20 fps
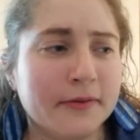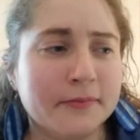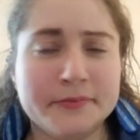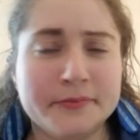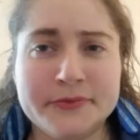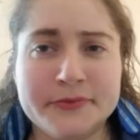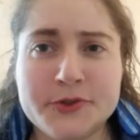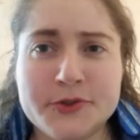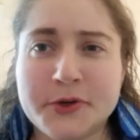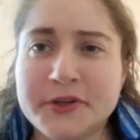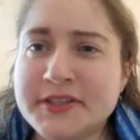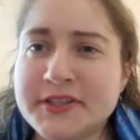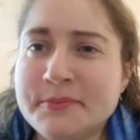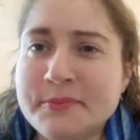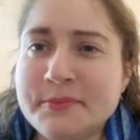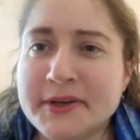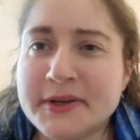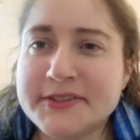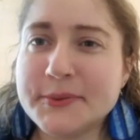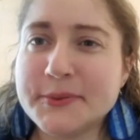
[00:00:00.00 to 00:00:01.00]
joint and
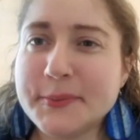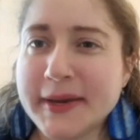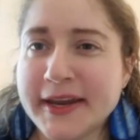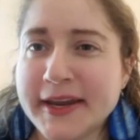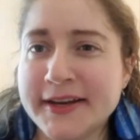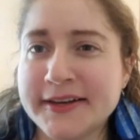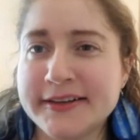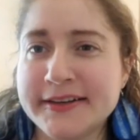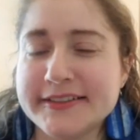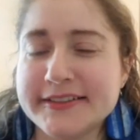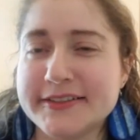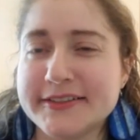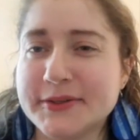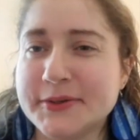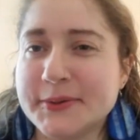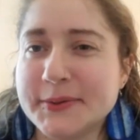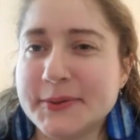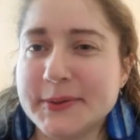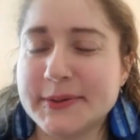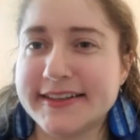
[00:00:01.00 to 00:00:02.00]
muscle pain.
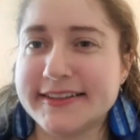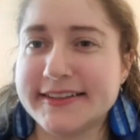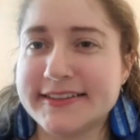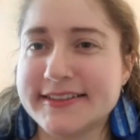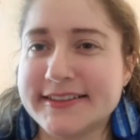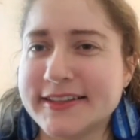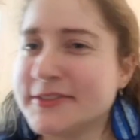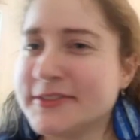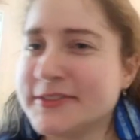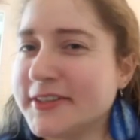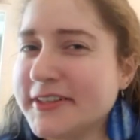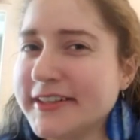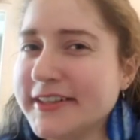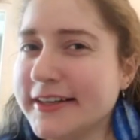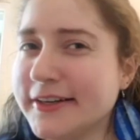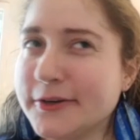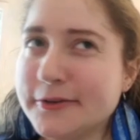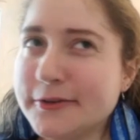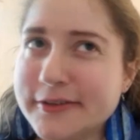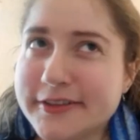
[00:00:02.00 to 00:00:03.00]
So sounds a lot
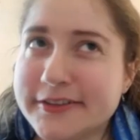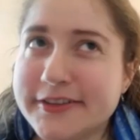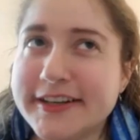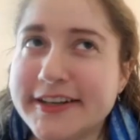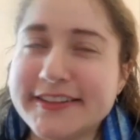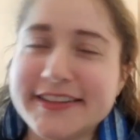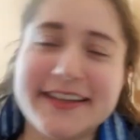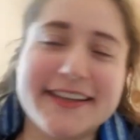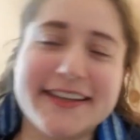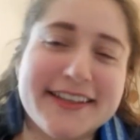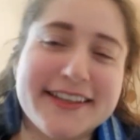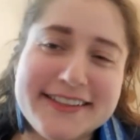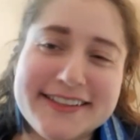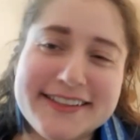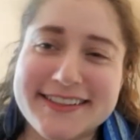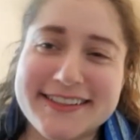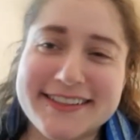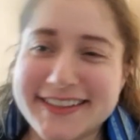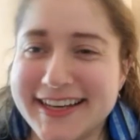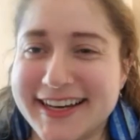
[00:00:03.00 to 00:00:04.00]
like COVID, right? Like it's
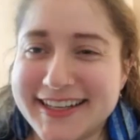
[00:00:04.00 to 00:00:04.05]
yeah,